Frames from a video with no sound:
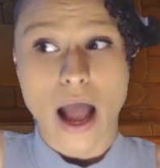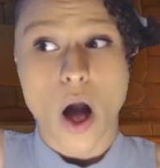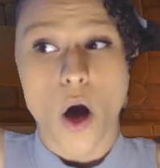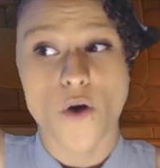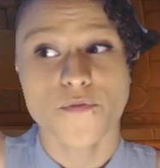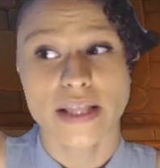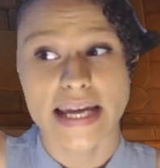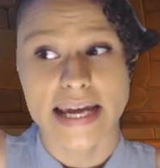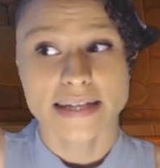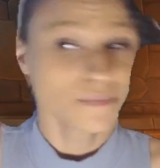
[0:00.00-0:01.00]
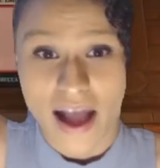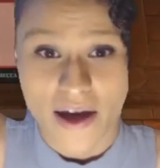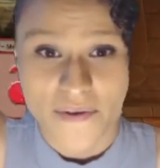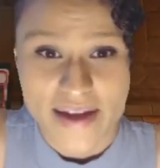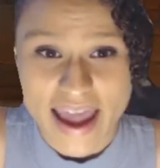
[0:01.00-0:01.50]
Hopefully.
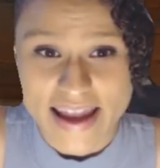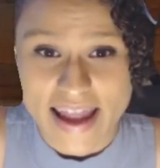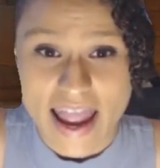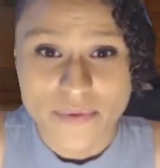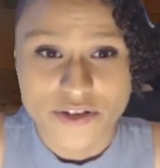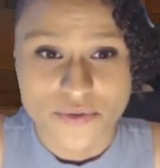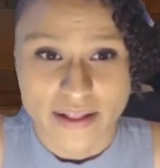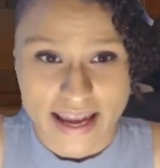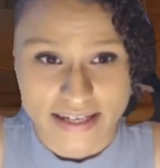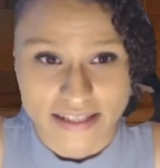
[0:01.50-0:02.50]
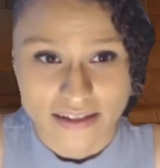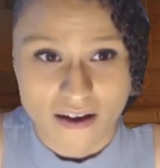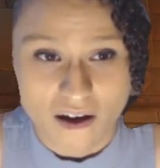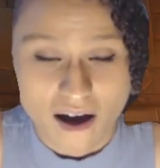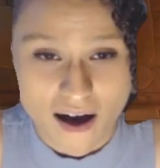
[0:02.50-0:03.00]
Okay, and we drew a land.
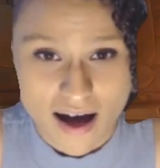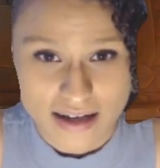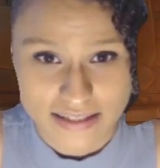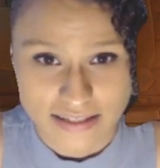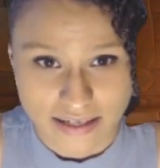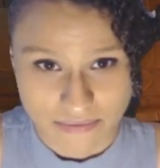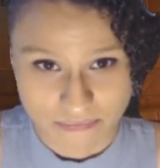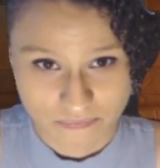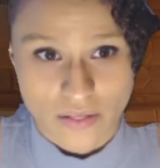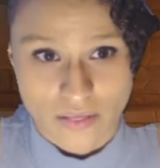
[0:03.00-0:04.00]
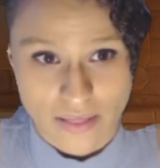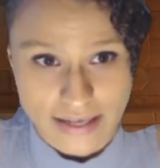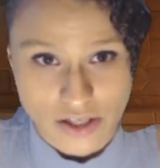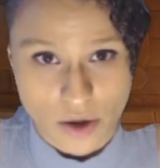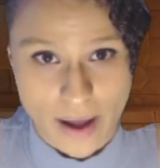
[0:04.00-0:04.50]
Awesome.
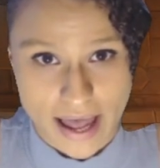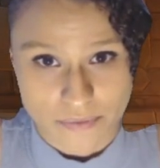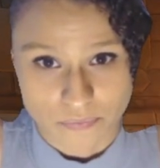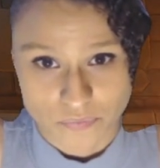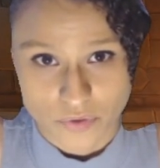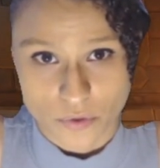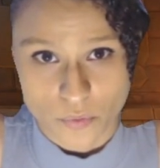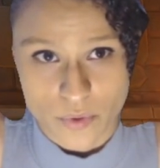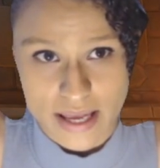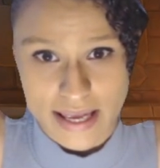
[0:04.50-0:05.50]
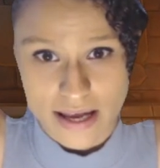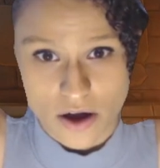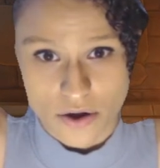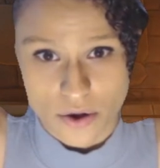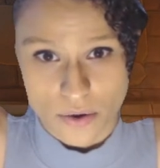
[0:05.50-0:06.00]
Let's go ahead.
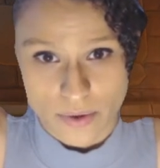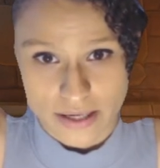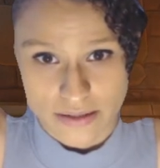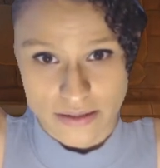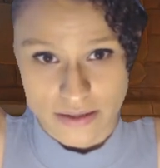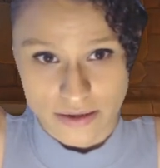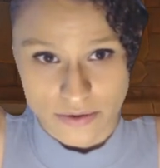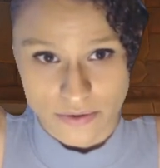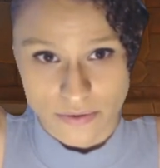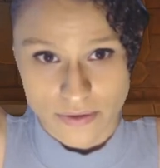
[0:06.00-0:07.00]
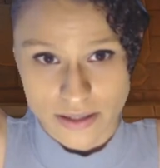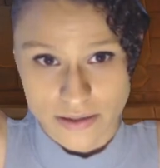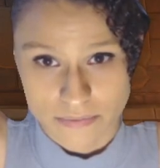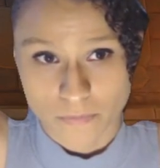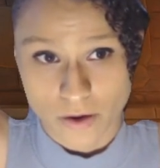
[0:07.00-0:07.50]
We're going to
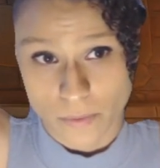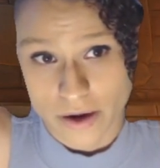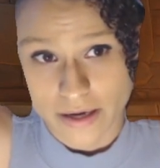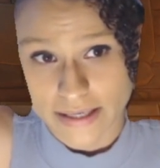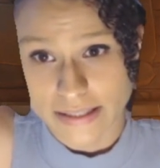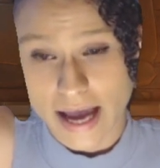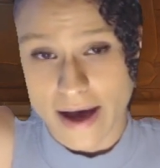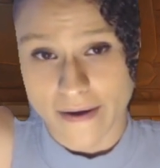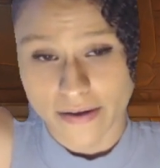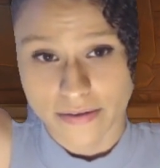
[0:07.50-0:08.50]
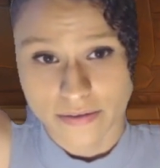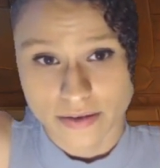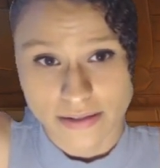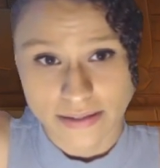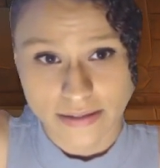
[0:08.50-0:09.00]
attack.
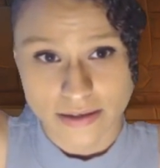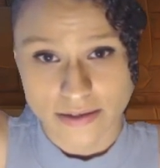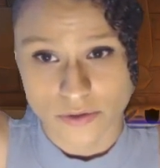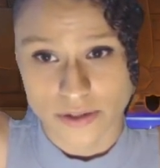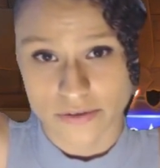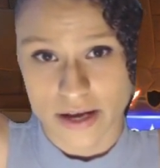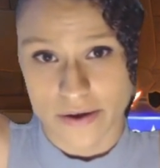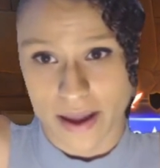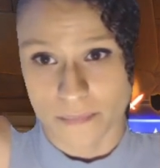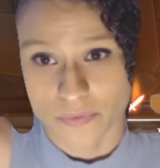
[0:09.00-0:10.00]
Is this a sorcery? Okay.